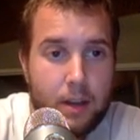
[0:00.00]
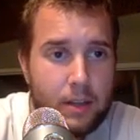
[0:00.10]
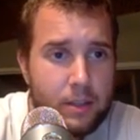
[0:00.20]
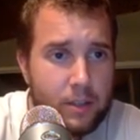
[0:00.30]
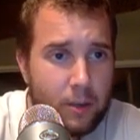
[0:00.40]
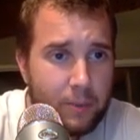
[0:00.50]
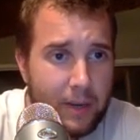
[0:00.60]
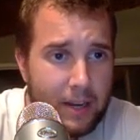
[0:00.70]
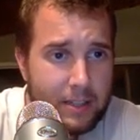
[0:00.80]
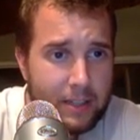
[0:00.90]
So we
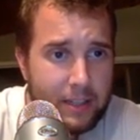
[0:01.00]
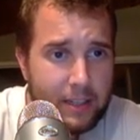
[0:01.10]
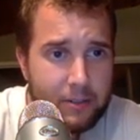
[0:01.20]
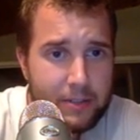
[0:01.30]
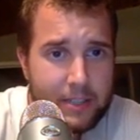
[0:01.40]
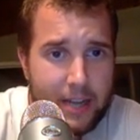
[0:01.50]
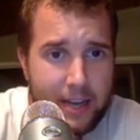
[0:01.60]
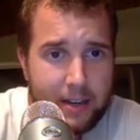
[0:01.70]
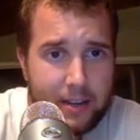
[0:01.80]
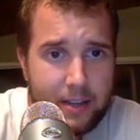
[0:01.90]
actually need to
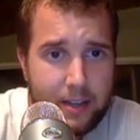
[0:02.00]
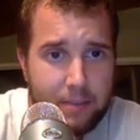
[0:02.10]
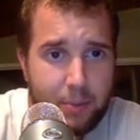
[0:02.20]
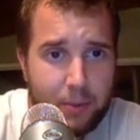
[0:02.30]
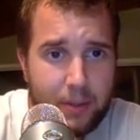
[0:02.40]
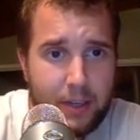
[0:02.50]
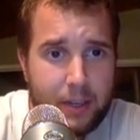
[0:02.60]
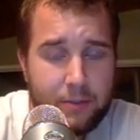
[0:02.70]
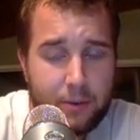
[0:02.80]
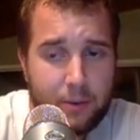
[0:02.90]
set the
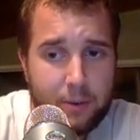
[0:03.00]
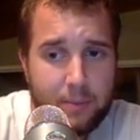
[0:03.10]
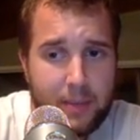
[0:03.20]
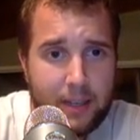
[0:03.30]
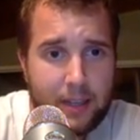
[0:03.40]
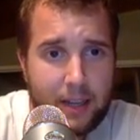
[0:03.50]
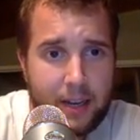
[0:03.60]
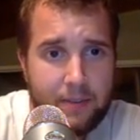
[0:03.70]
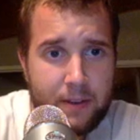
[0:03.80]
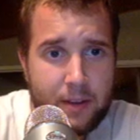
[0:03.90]
Boolean for being
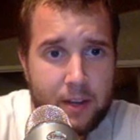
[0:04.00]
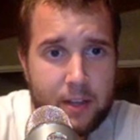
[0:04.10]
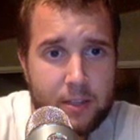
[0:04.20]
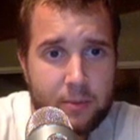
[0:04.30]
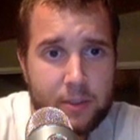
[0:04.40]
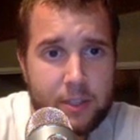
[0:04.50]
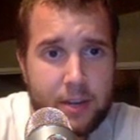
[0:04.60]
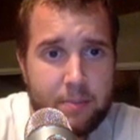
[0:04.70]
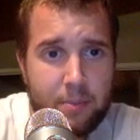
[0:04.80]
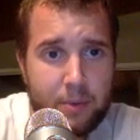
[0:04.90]
alive. So we'll just
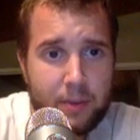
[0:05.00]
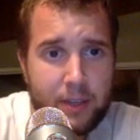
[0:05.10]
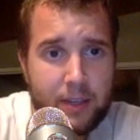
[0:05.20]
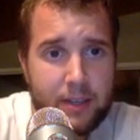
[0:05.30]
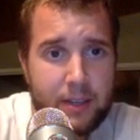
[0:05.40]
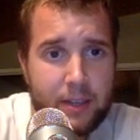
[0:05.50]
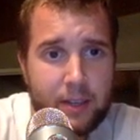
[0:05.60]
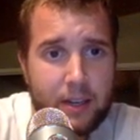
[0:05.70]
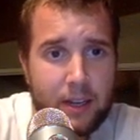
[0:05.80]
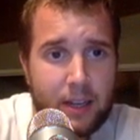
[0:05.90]
say Boolean
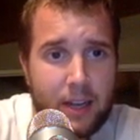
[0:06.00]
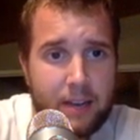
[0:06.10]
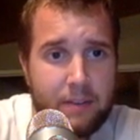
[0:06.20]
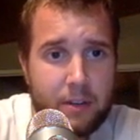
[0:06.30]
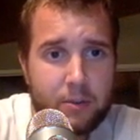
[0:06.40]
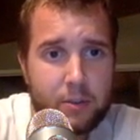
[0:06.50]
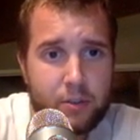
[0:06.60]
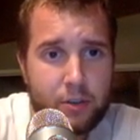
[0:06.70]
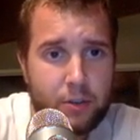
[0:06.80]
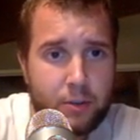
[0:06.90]
alive equals
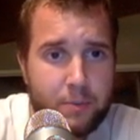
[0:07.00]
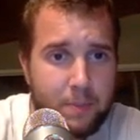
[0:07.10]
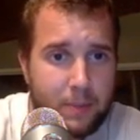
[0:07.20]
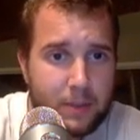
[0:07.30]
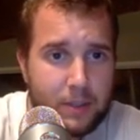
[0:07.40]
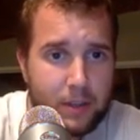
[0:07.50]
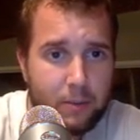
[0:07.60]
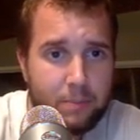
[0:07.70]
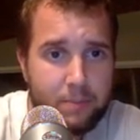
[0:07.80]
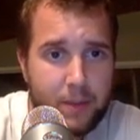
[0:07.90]
true. So
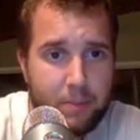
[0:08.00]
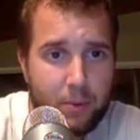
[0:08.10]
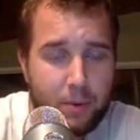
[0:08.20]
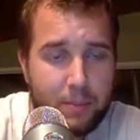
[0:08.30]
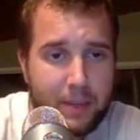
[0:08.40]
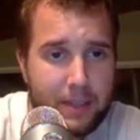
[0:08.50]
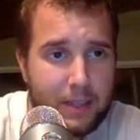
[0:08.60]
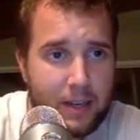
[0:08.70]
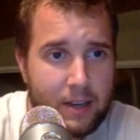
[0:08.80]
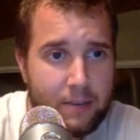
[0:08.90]
it'll be born being
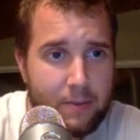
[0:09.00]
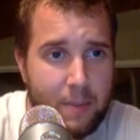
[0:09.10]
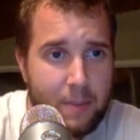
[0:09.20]
alive.